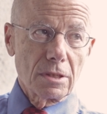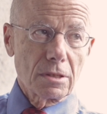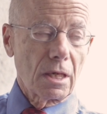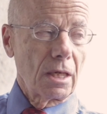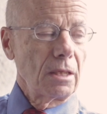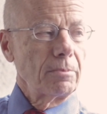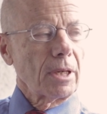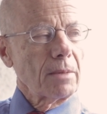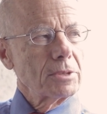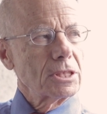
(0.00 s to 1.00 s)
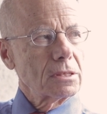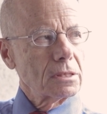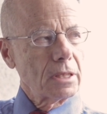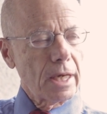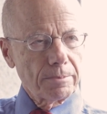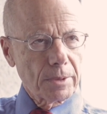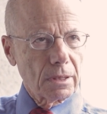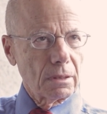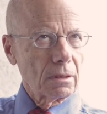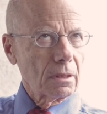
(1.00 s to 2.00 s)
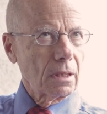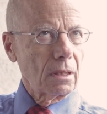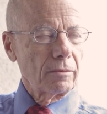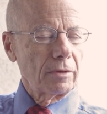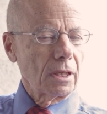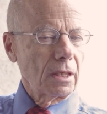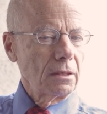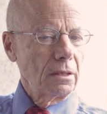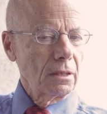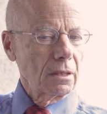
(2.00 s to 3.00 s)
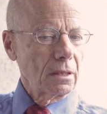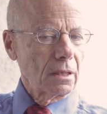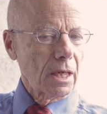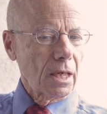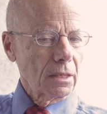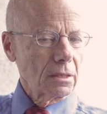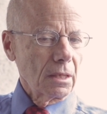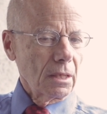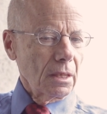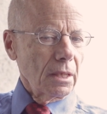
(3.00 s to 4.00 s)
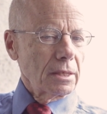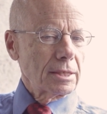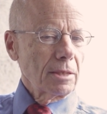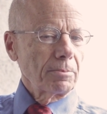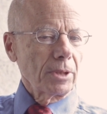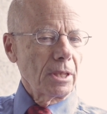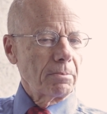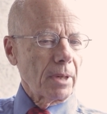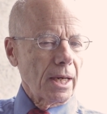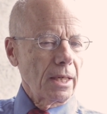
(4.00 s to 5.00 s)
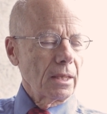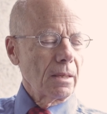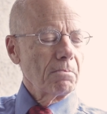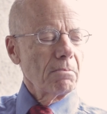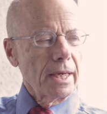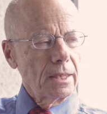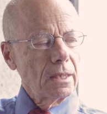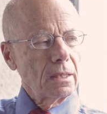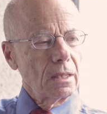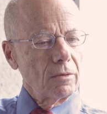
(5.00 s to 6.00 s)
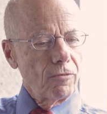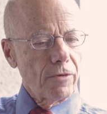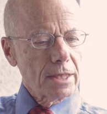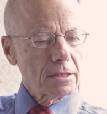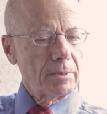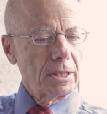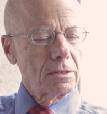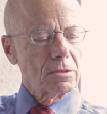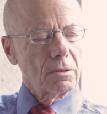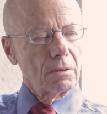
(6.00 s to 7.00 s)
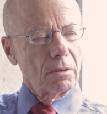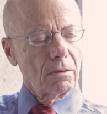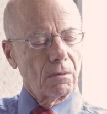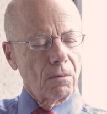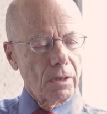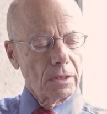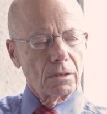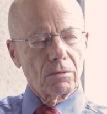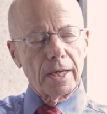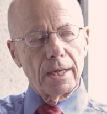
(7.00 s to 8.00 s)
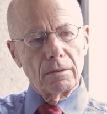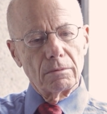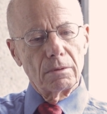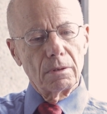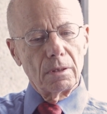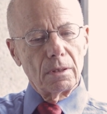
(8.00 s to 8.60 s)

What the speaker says: society, but I'm skeptical of the idea that simply by making investments on the ground